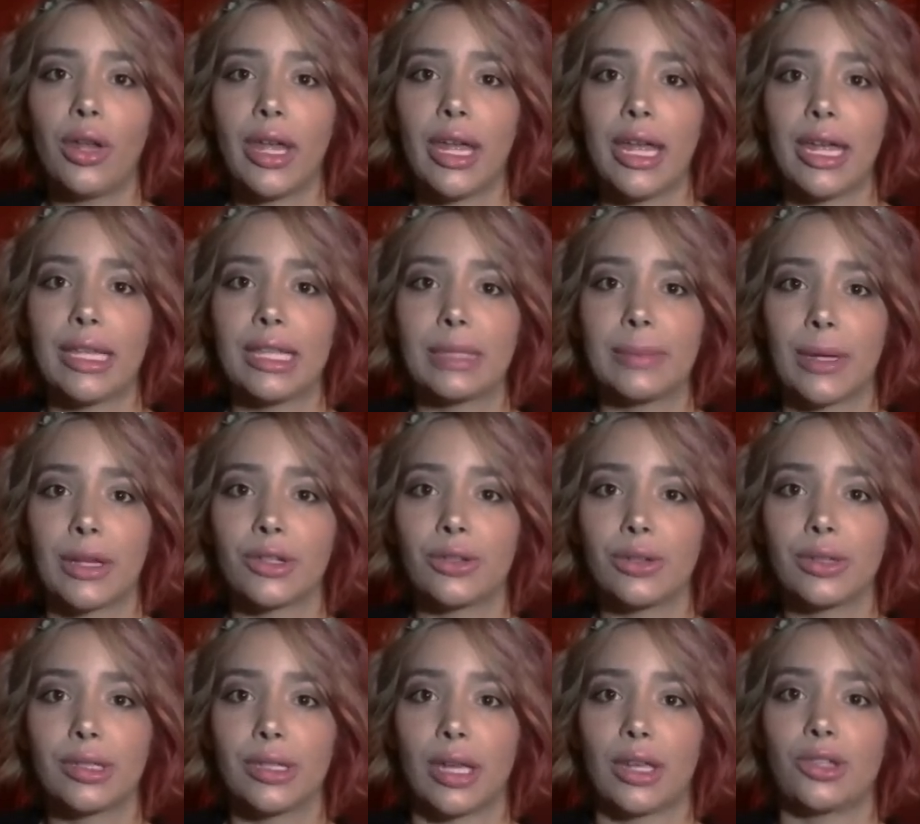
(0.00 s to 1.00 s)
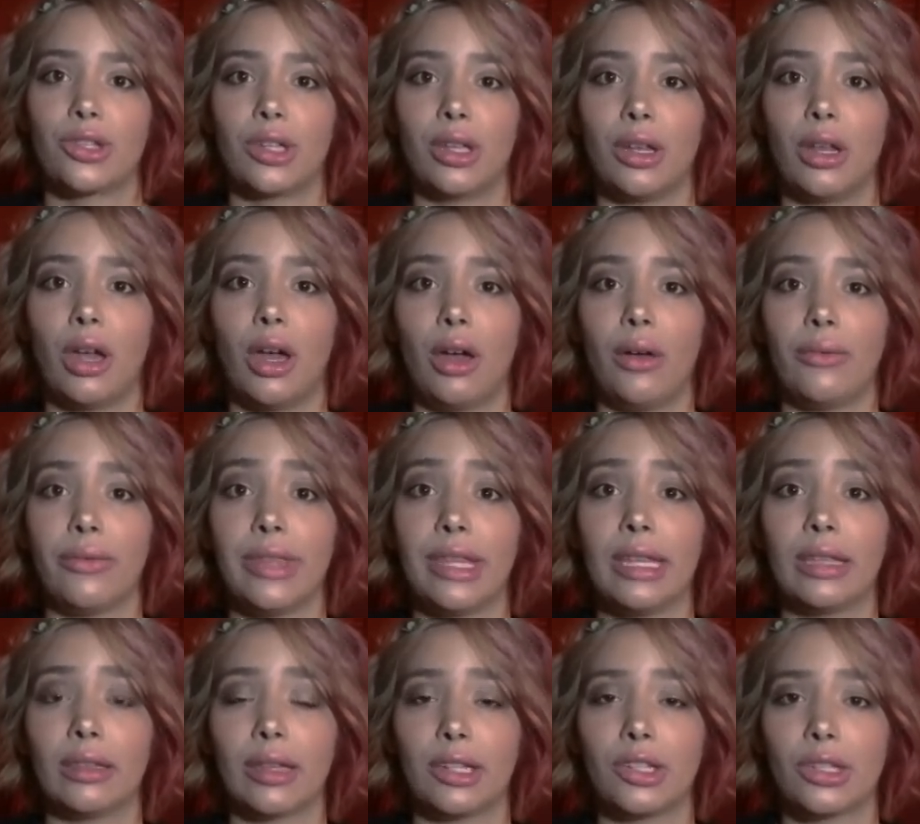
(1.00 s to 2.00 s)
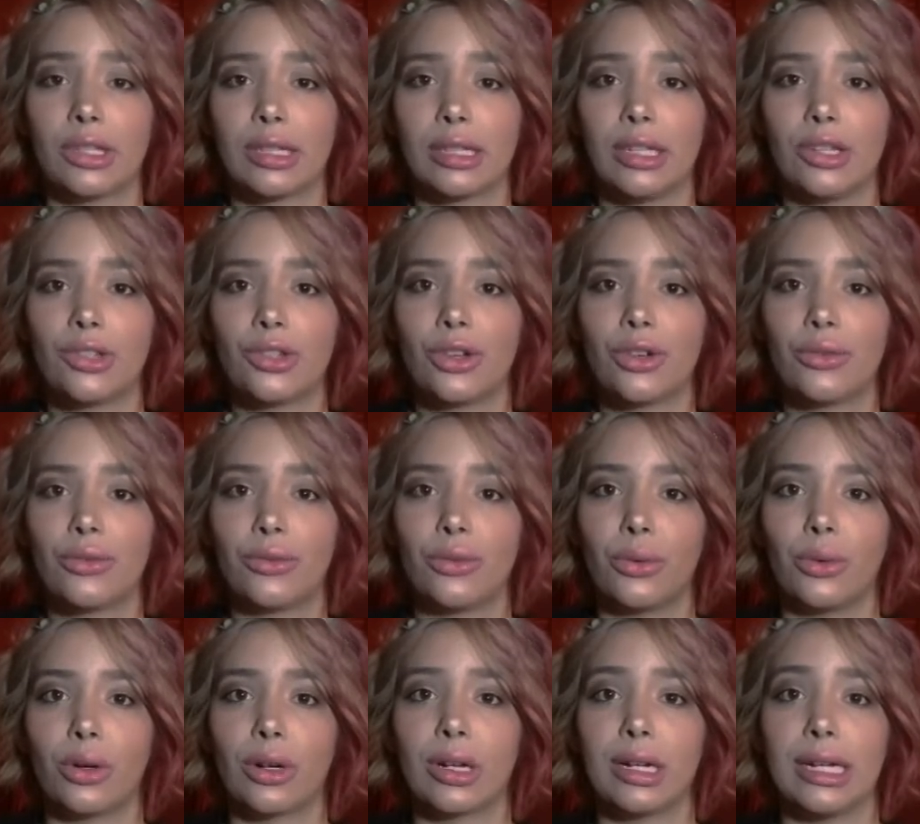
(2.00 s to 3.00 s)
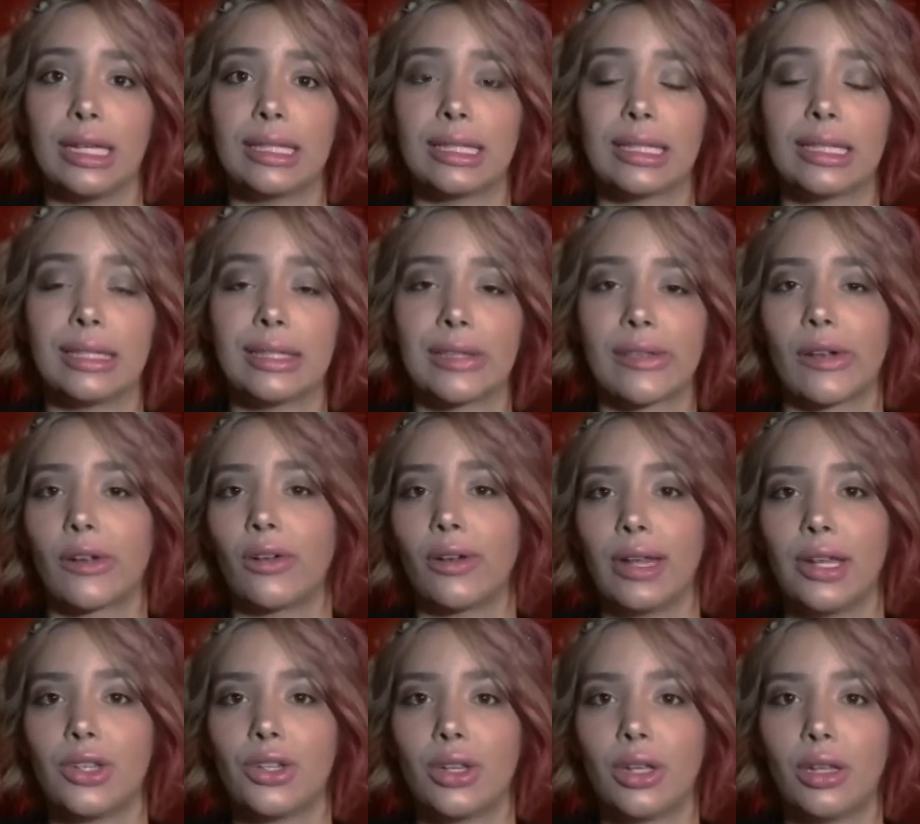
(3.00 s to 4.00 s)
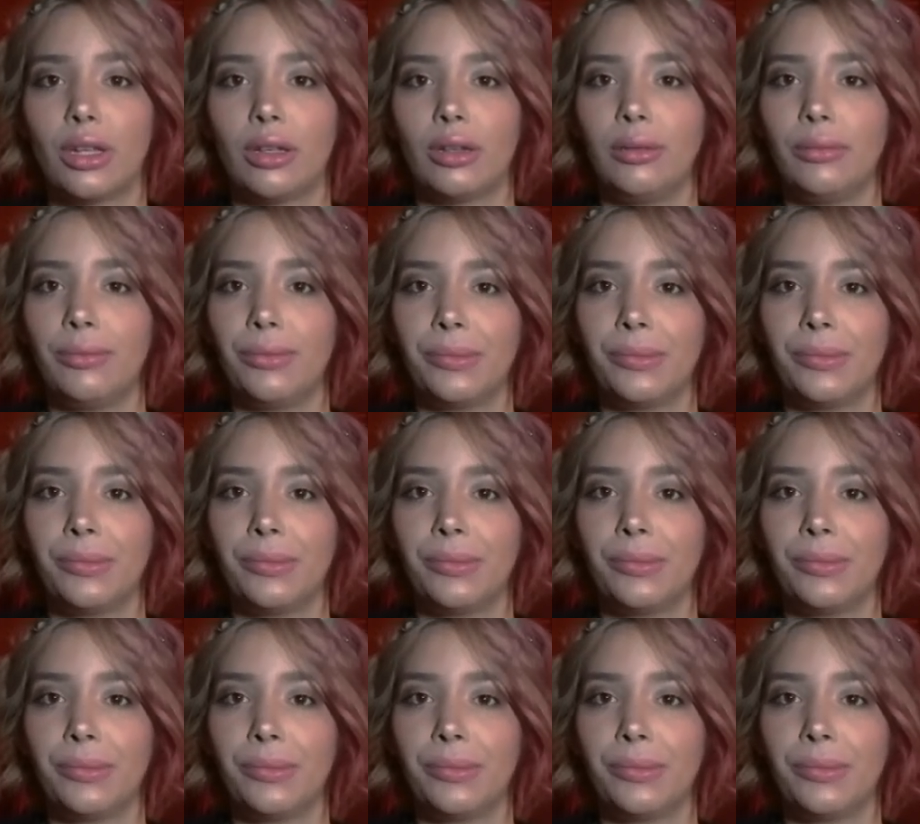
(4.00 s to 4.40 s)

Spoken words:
a special session of the legislature for its consideration.